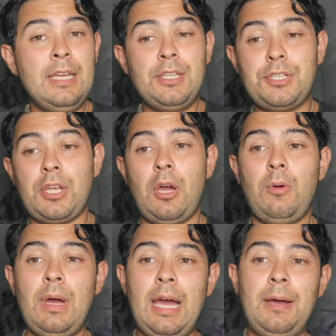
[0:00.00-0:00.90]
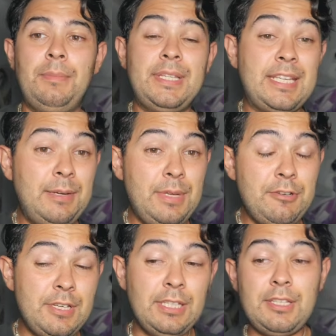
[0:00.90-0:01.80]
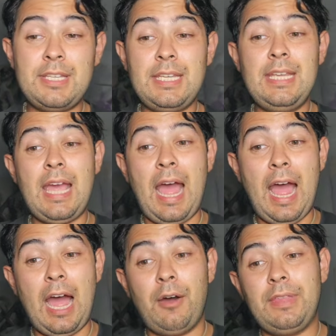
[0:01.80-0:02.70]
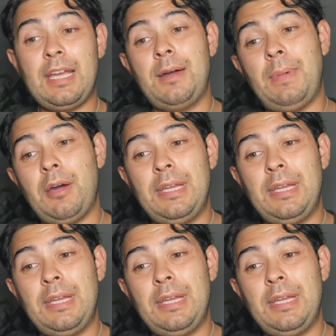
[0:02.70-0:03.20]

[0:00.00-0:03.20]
So it's going to be interesting to see how they come out.